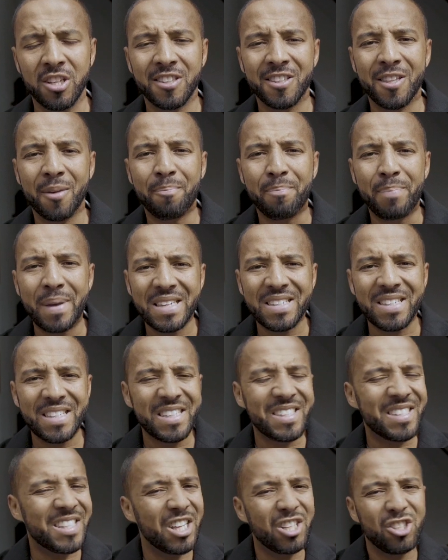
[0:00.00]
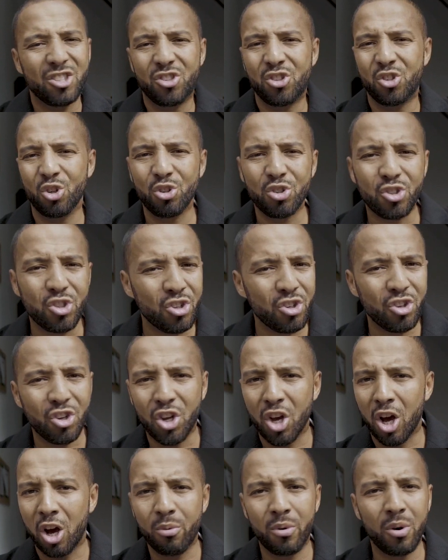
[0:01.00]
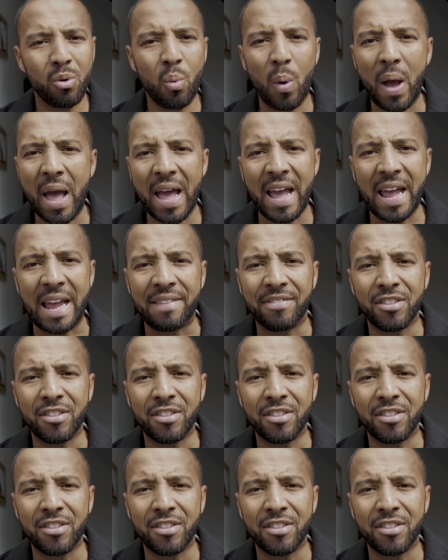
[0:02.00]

The business that doesn't go away,